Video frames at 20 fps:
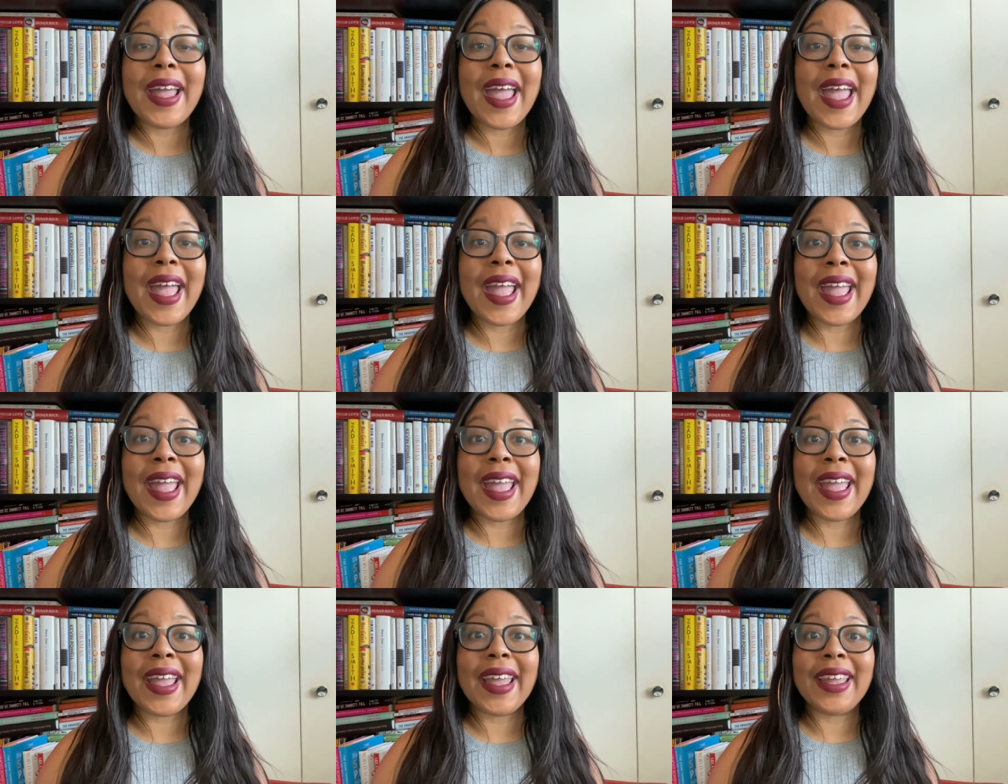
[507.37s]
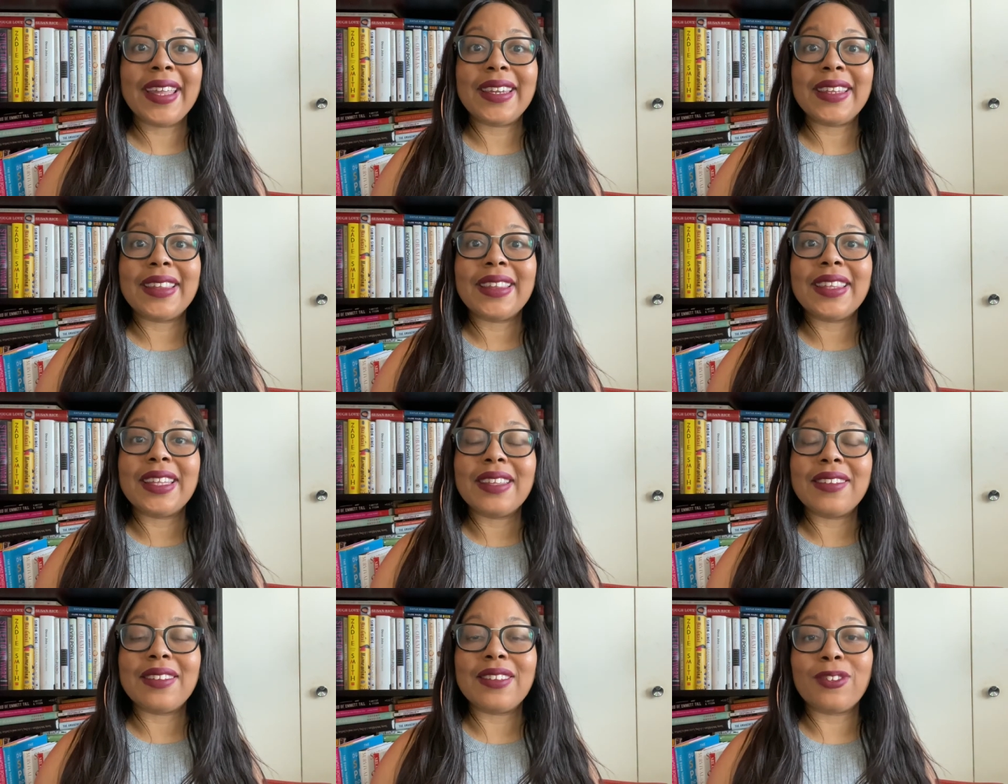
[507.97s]
And
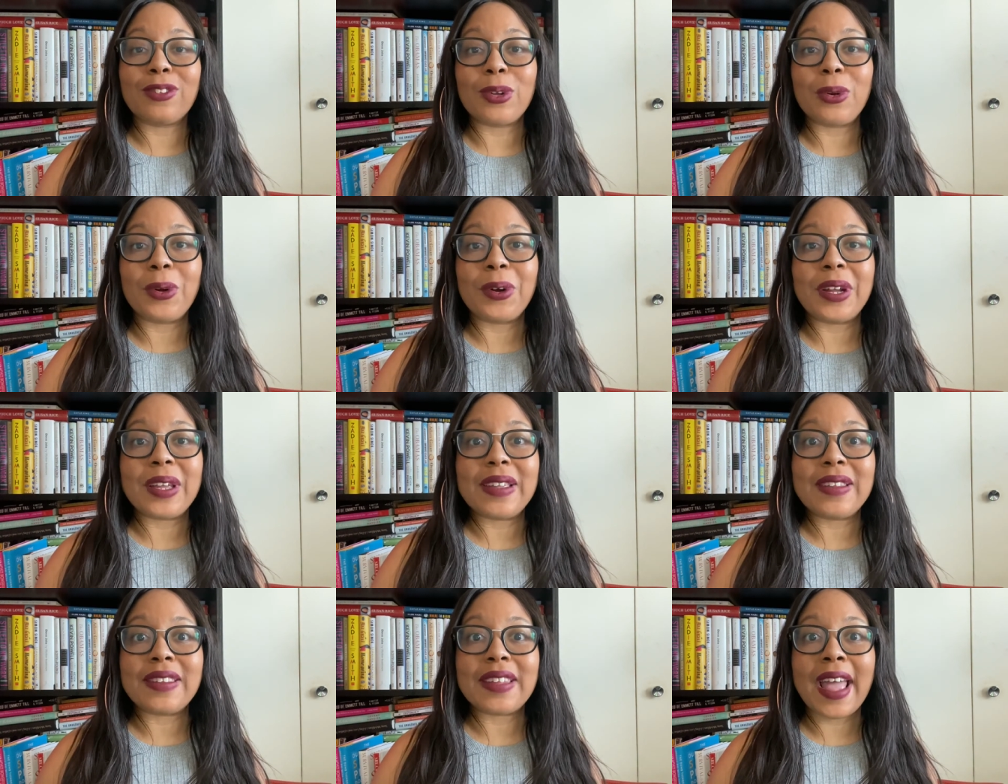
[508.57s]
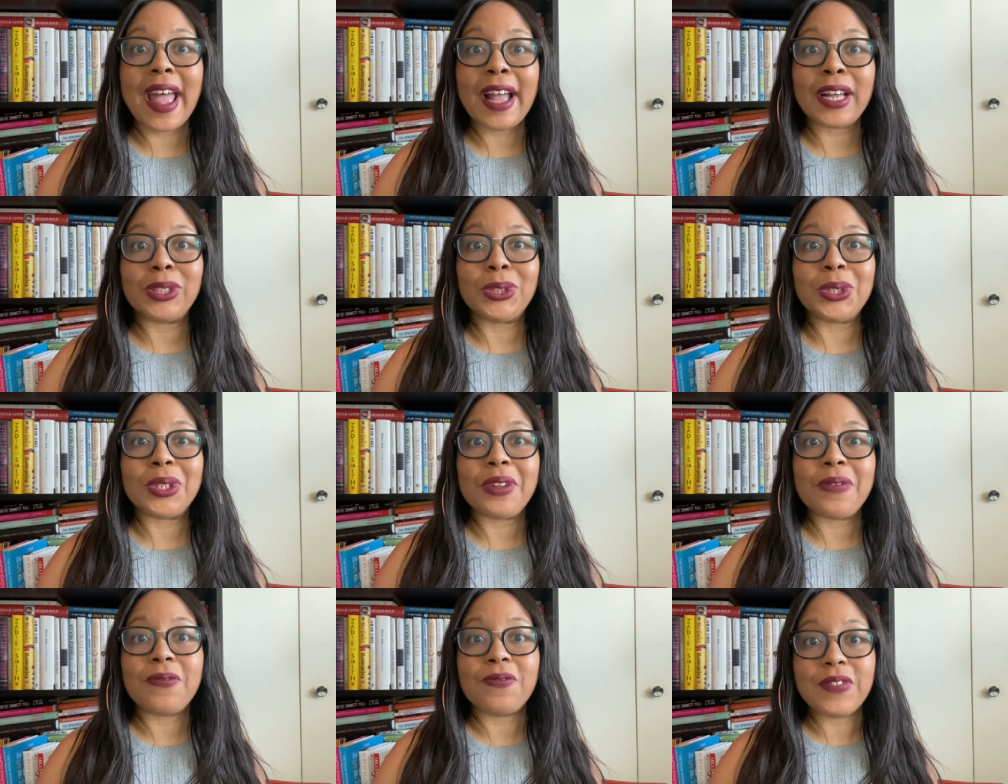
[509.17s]
this story is
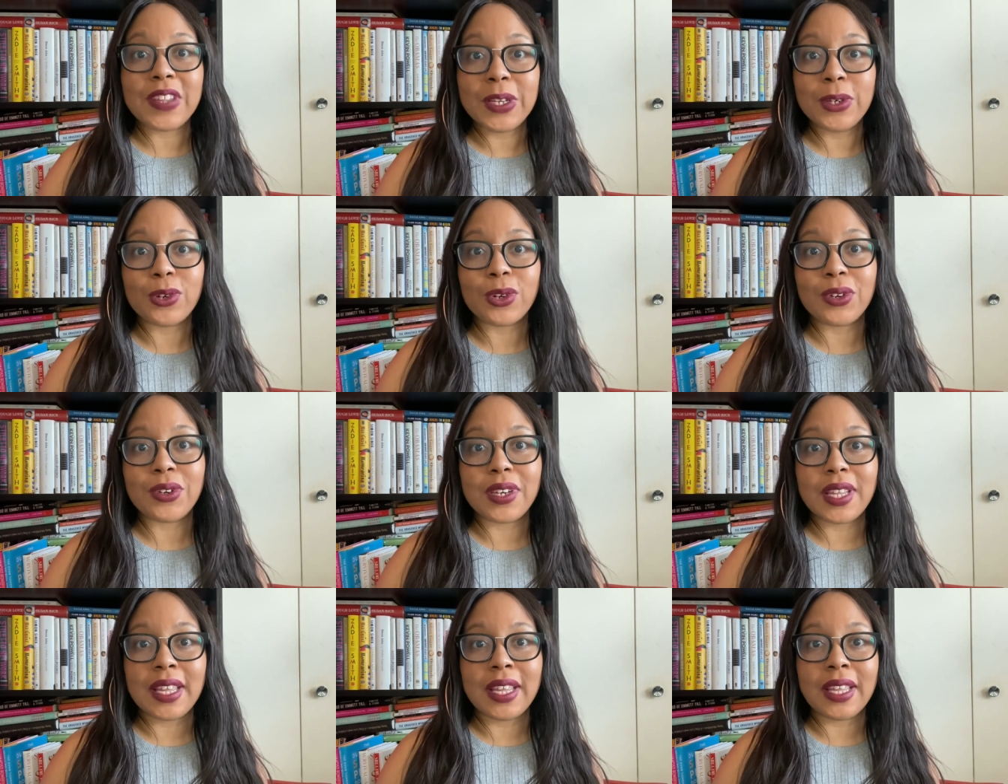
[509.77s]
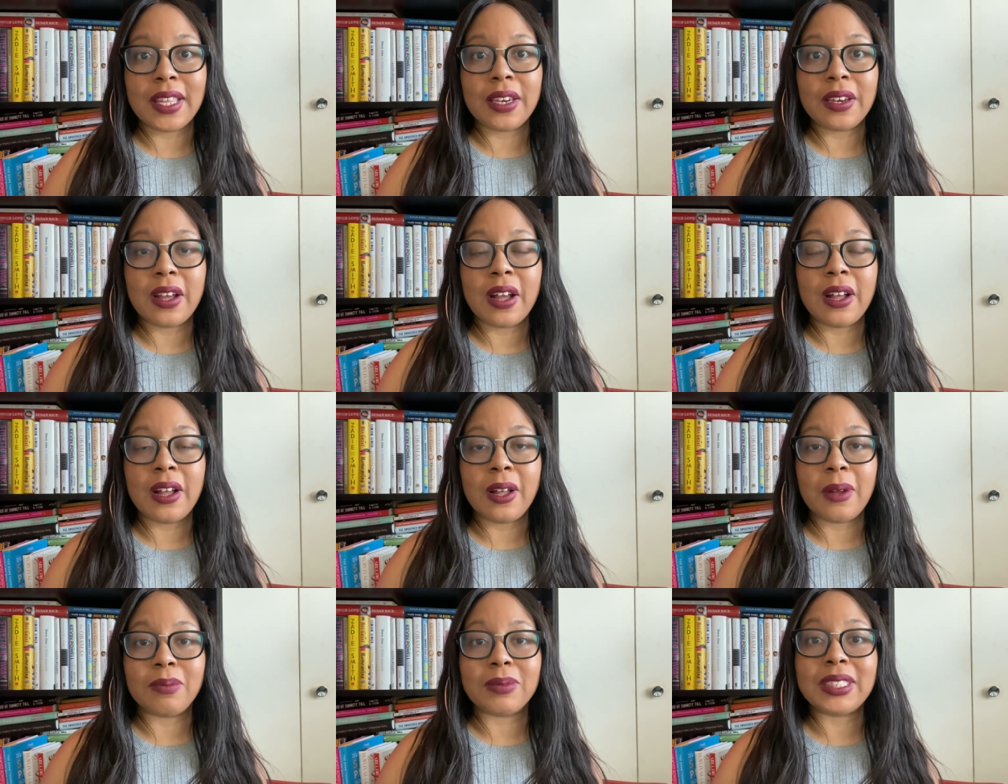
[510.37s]
actually featured in
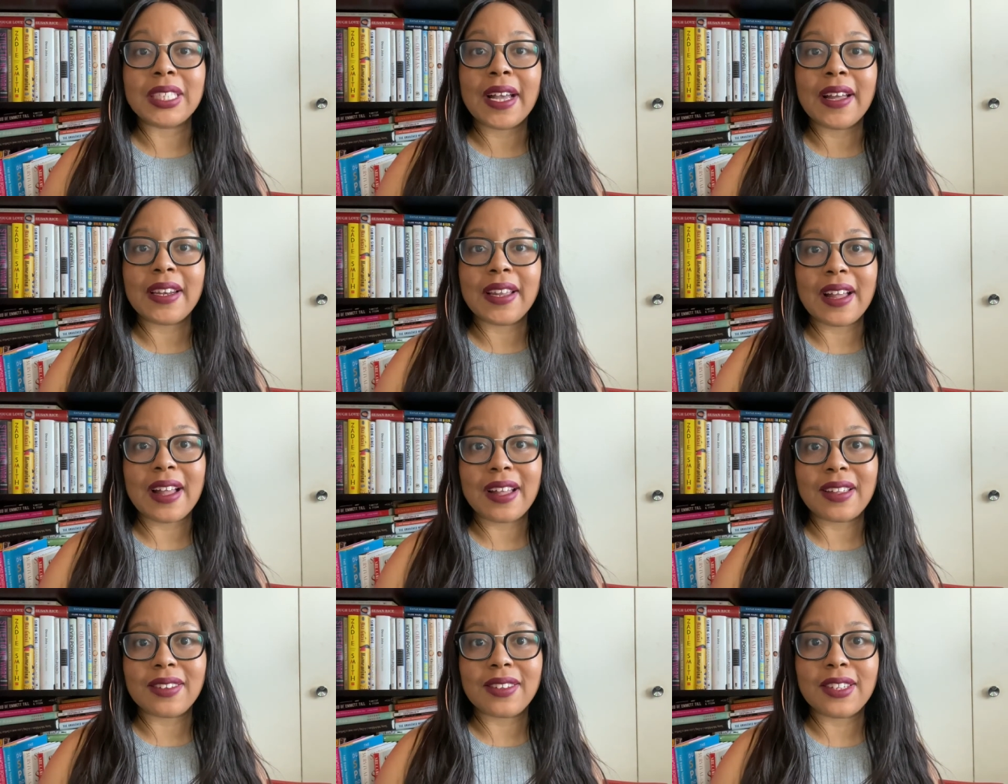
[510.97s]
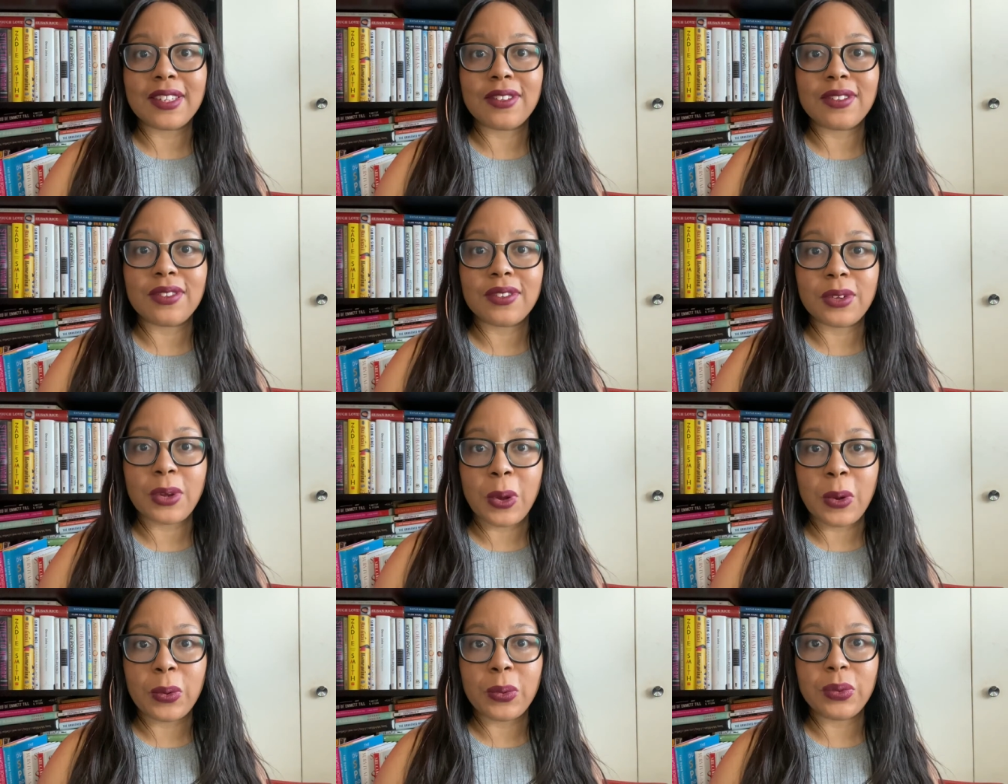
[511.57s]
um, Ta-Nehisi's
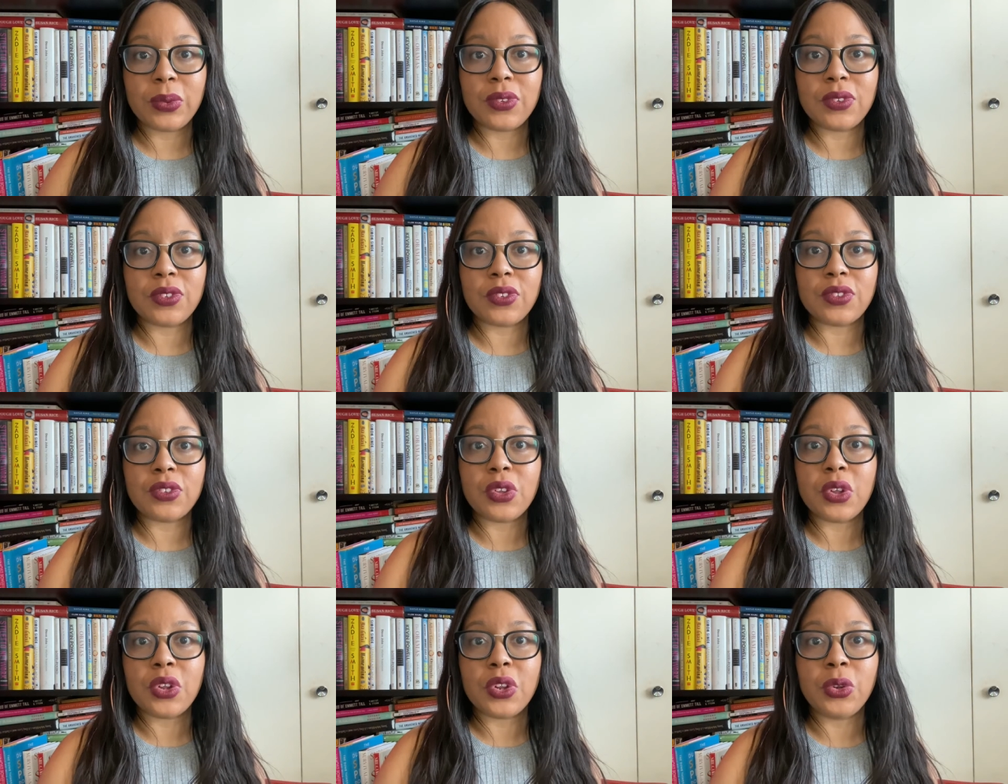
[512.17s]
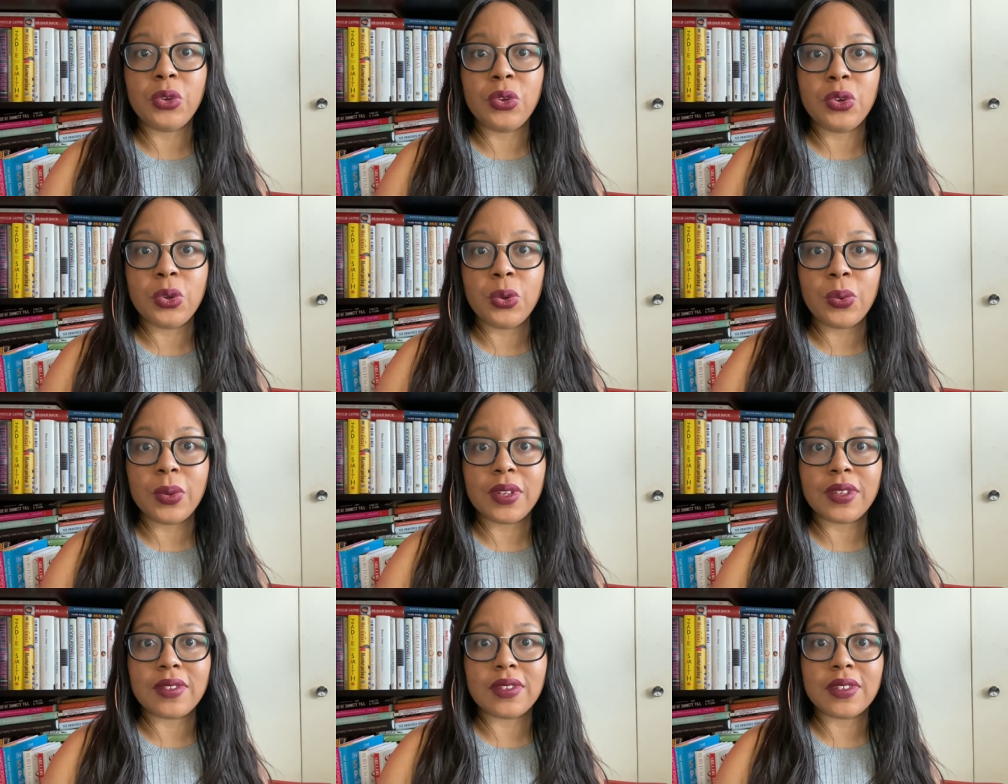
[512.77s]
Coates'
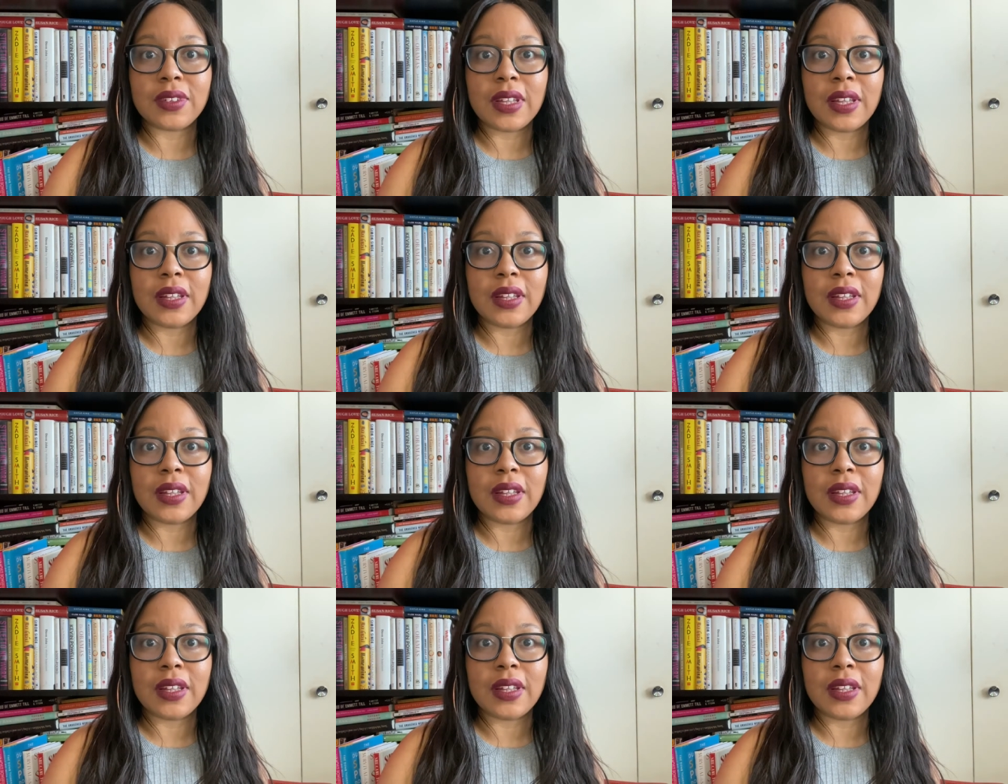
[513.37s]
newest